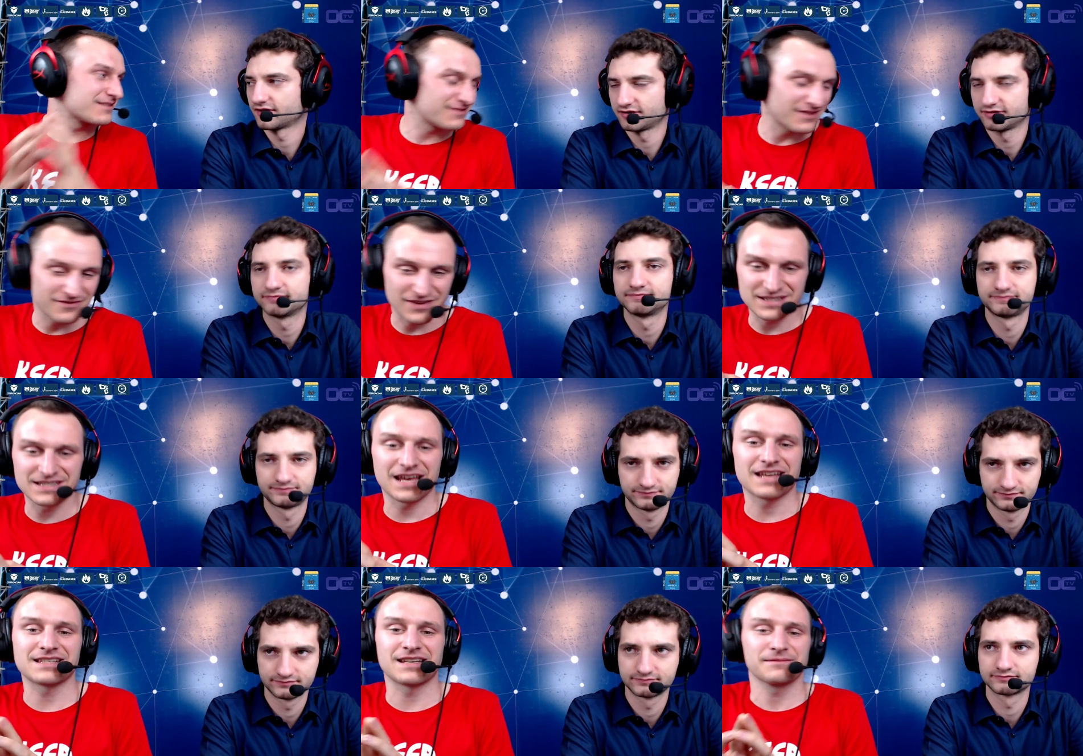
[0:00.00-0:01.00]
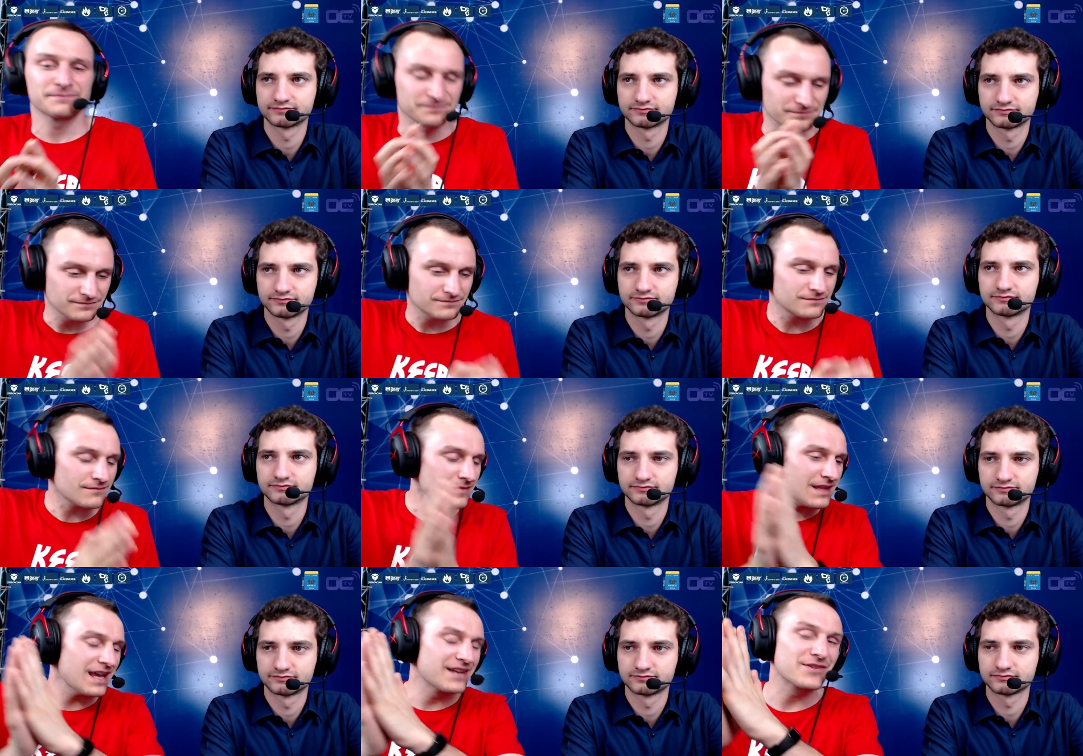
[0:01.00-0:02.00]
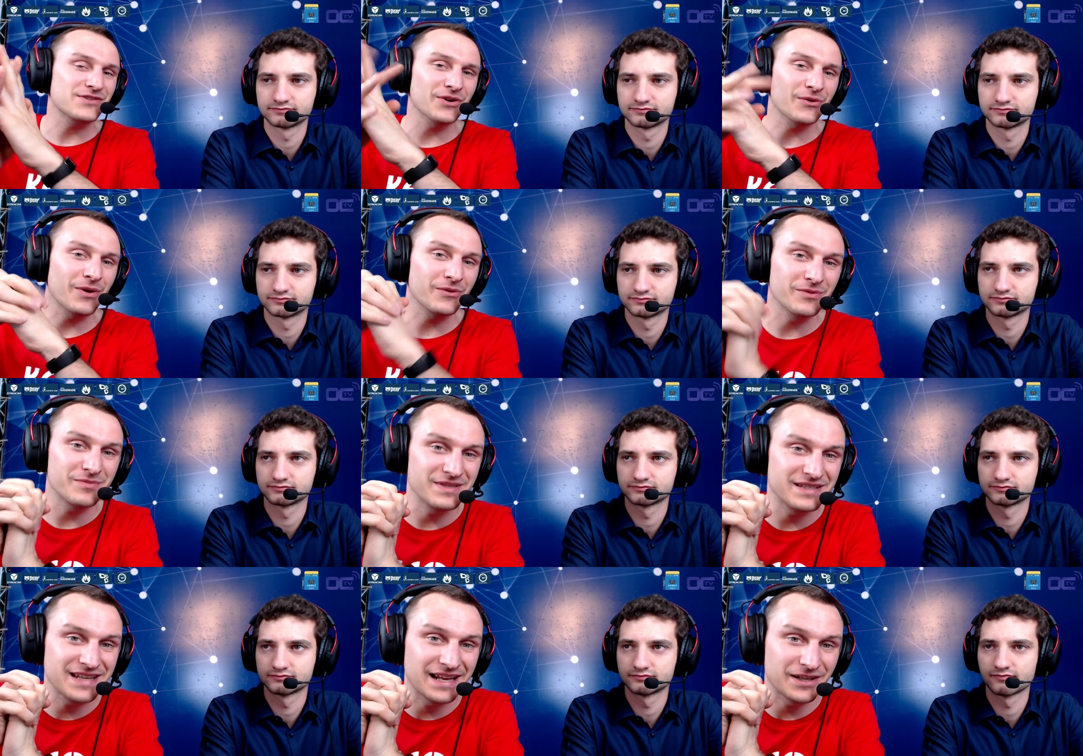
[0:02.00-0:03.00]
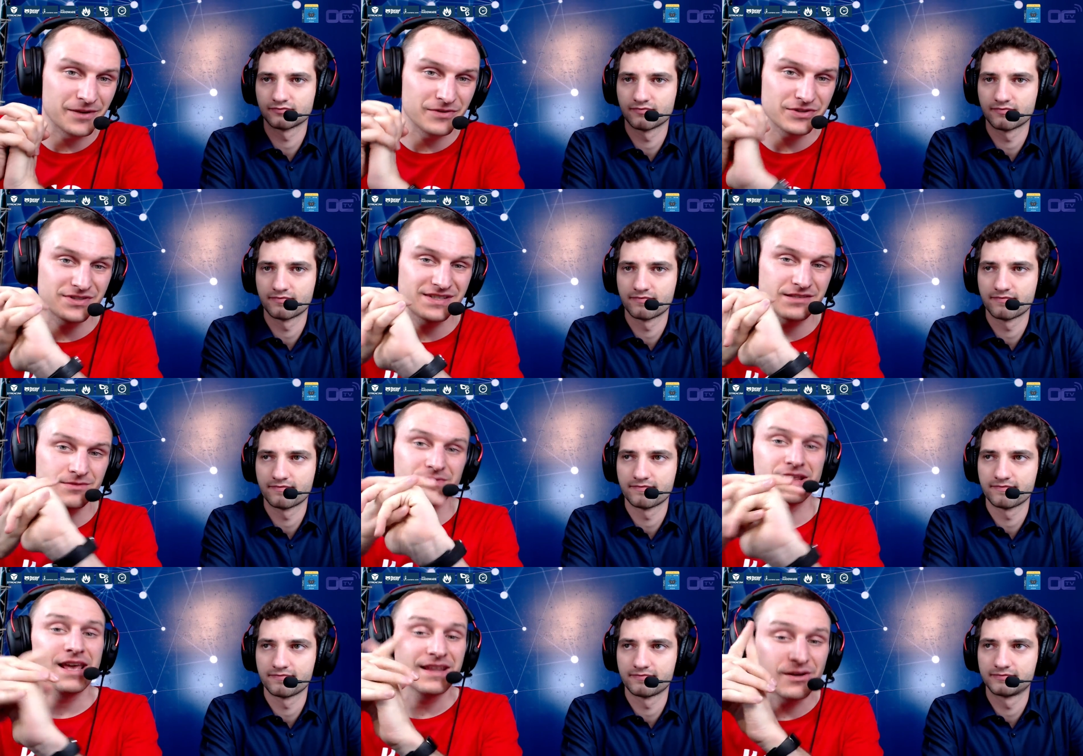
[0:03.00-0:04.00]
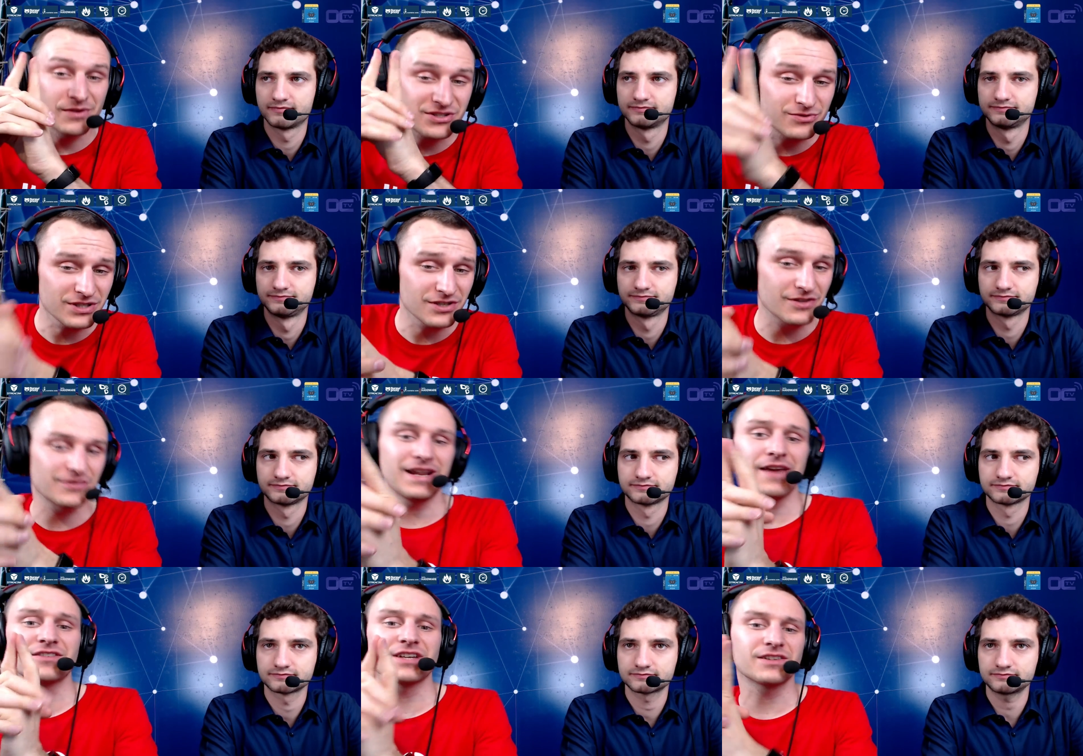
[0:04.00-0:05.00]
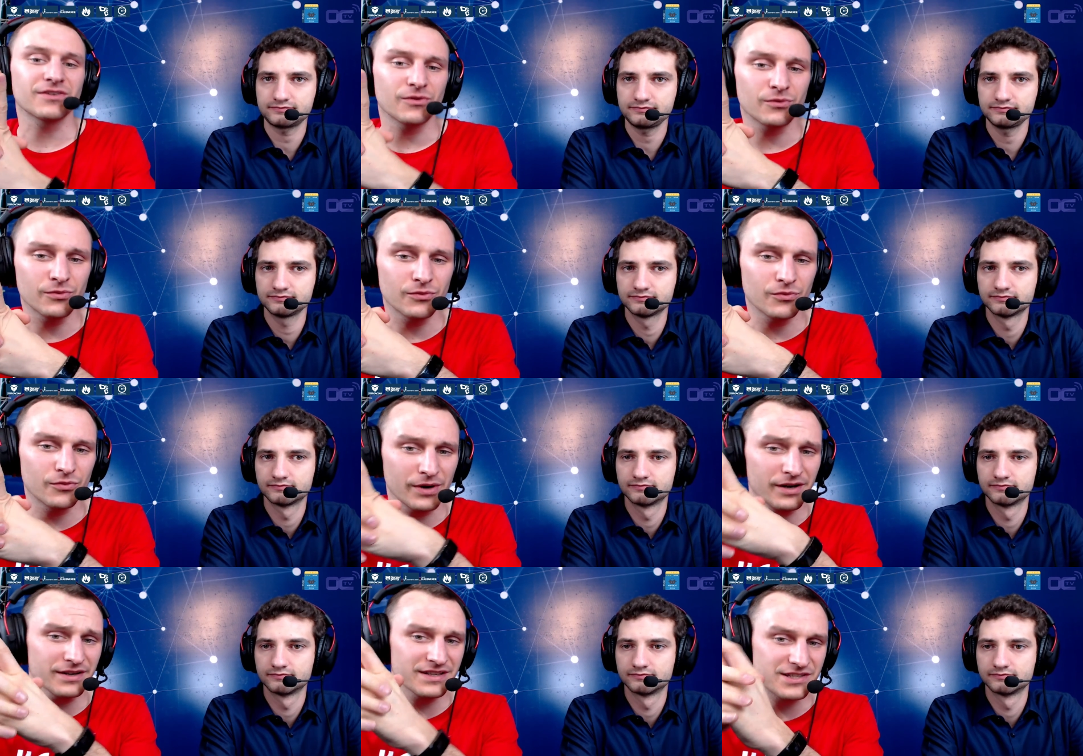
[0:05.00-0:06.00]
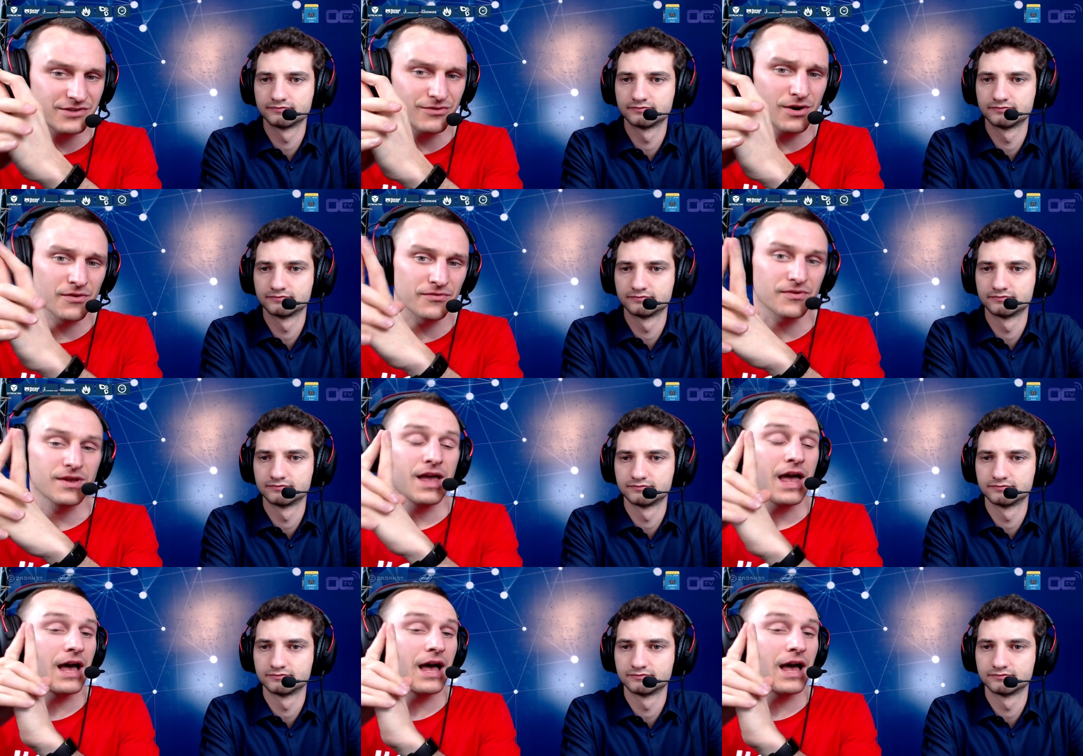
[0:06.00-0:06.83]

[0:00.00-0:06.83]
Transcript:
Speaker 1: versus Hassan. Hassan. And the second one would be Dancop versus Extreme. There was question on the live chat. Where is Rolf?